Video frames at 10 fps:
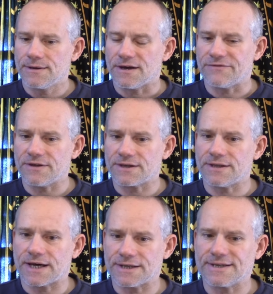I feel like a
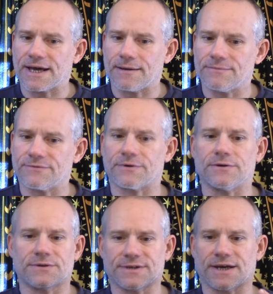lot of times for
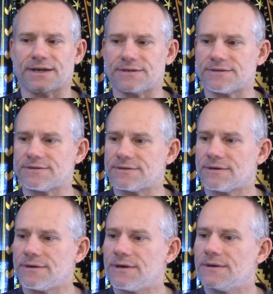earth signs,
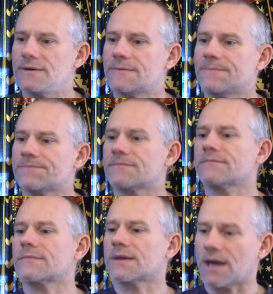
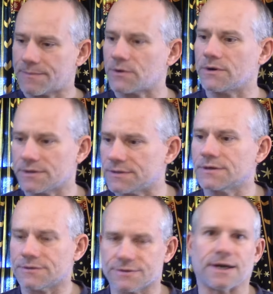Capricorn,
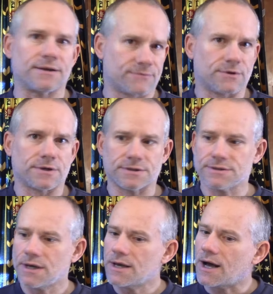earth sign, of course,
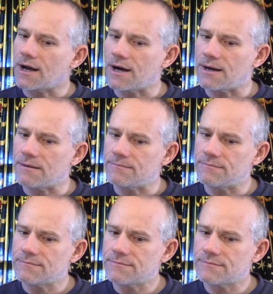
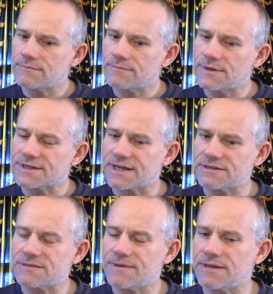um, it
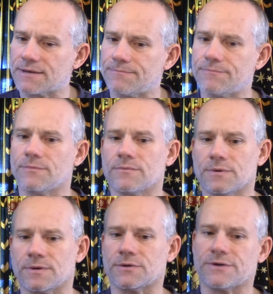tends to be
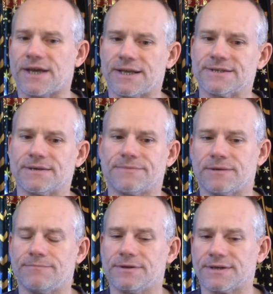like creating
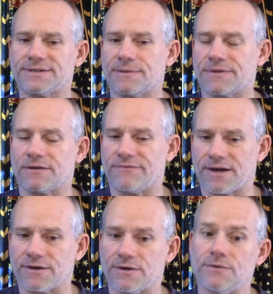something, building something of
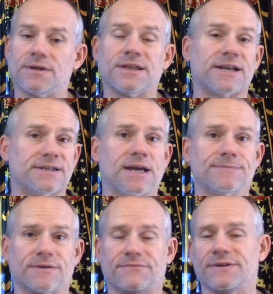value. A lot of
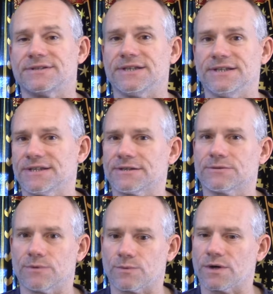times it fits easiest
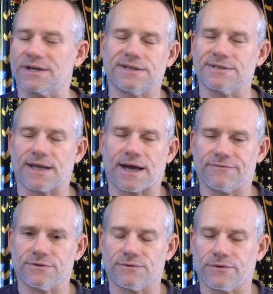with work. It doesn't
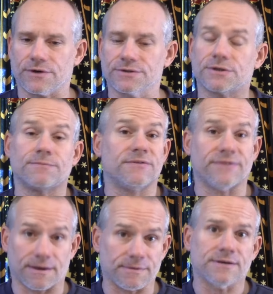have to, of course. Could be
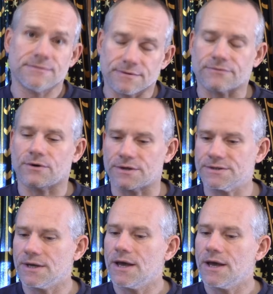family, of course.